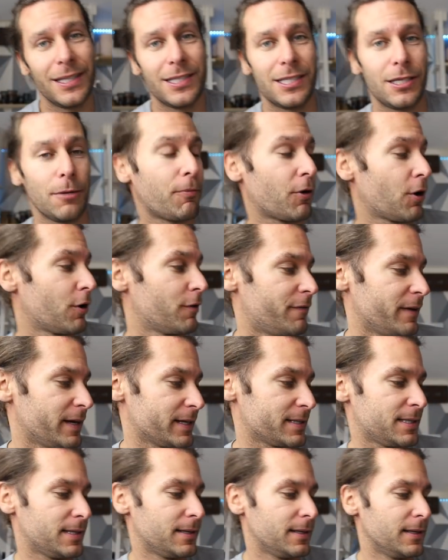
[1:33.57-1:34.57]
to
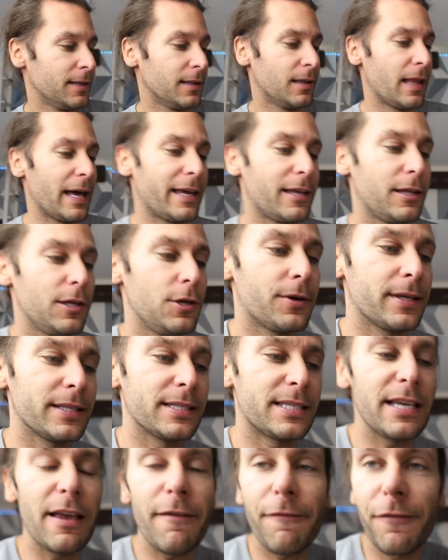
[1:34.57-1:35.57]
perfect. Like you can
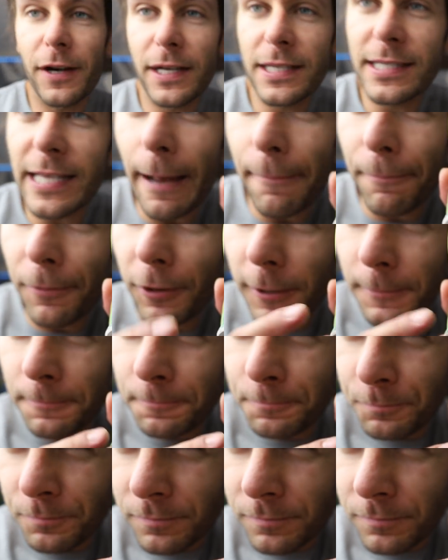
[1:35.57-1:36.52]
see, for example,